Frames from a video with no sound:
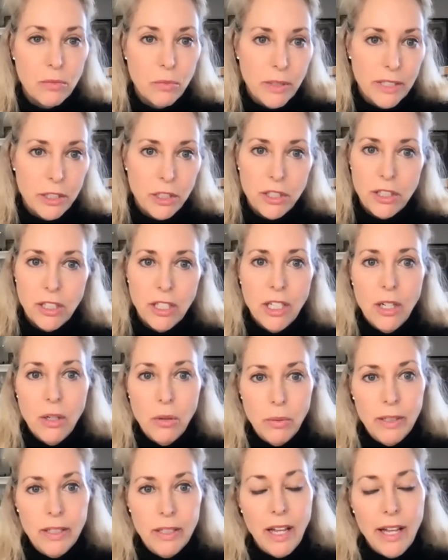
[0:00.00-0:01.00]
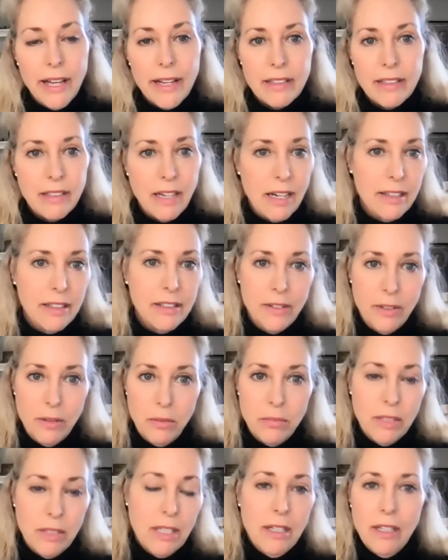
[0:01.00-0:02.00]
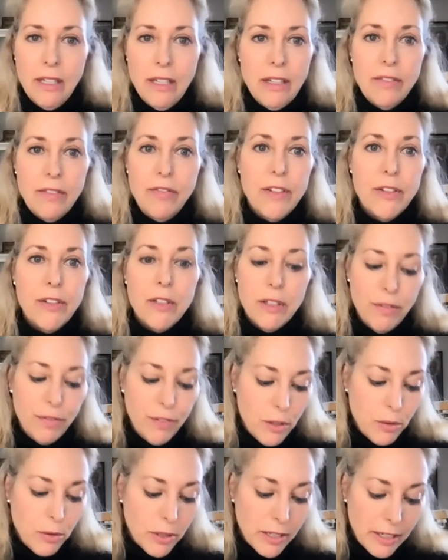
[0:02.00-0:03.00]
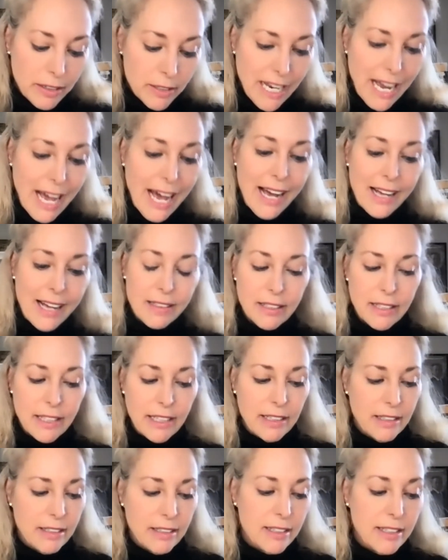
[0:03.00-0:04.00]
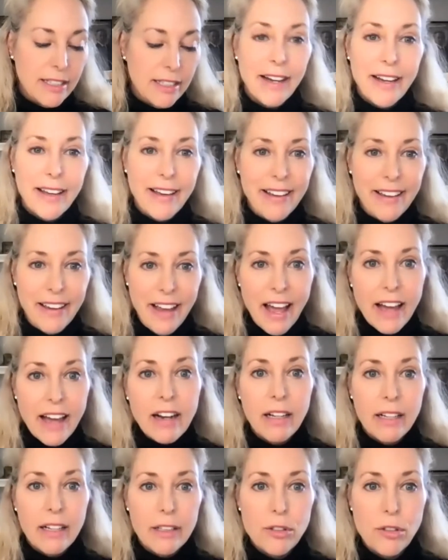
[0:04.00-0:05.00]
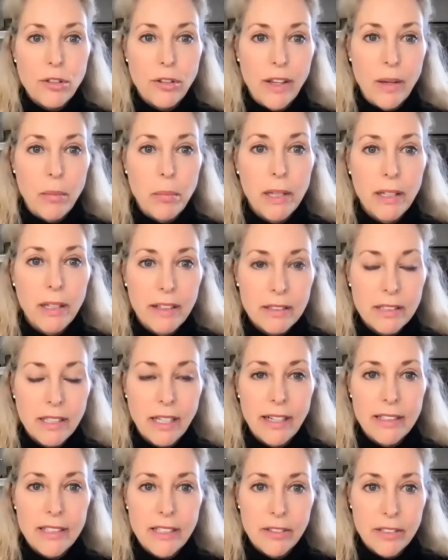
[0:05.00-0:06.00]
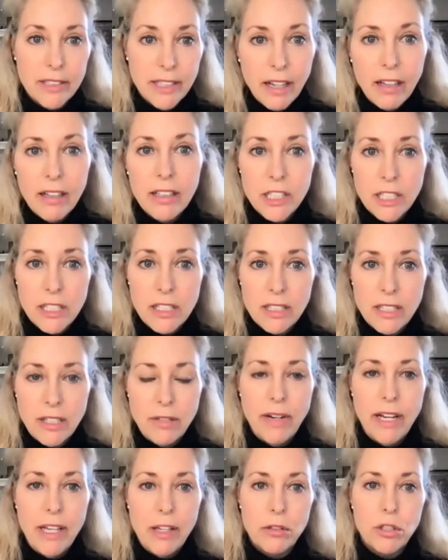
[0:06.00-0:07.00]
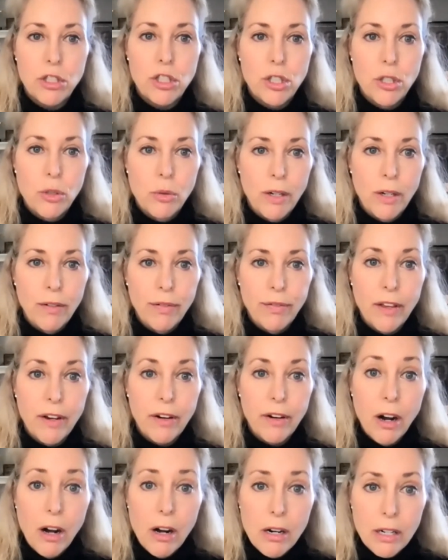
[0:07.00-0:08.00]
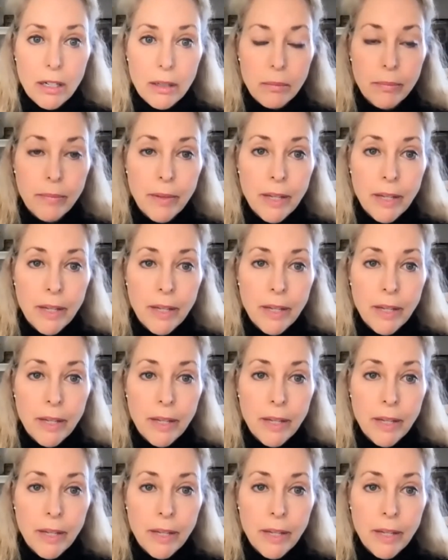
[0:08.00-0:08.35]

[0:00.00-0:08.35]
which we like not, if you would to ask a CIA analyst, do they politicize their intelligence, they'd rather chew off their arm.